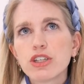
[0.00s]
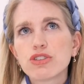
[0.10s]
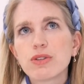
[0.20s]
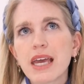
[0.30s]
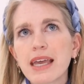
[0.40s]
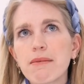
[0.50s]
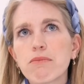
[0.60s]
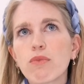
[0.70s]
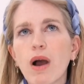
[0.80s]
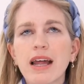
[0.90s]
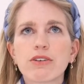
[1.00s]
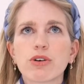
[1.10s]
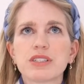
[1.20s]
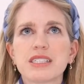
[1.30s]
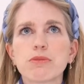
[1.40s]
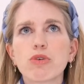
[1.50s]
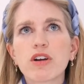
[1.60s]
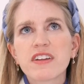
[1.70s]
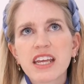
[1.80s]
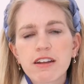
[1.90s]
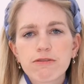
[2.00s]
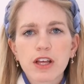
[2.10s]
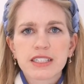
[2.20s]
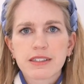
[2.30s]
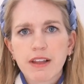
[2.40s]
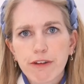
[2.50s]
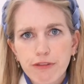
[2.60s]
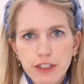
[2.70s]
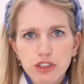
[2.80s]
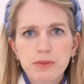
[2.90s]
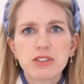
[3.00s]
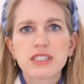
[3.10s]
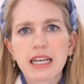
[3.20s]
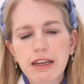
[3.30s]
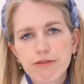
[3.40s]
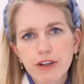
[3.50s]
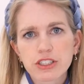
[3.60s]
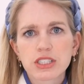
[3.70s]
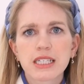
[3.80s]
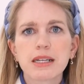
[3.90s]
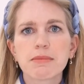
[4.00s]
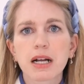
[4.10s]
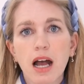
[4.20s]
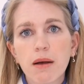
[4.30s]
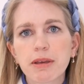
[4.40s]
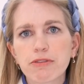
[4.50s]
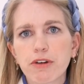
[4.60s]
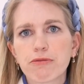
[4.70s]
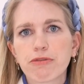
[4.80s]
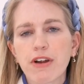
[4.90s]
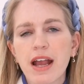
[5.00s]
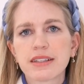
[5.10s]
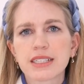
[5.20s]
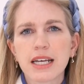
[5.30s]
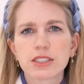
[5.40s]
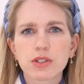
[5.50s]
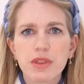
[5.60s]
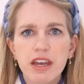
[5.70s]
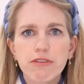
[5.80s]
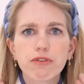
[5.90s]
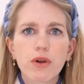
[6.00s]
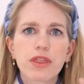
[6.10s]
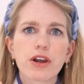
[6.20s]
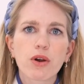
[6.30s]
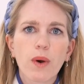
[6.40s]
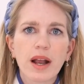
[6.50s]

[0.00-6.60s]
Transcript: do they get i don't know is there more of an influx of like french music and french cinema coming from france and so therefore they're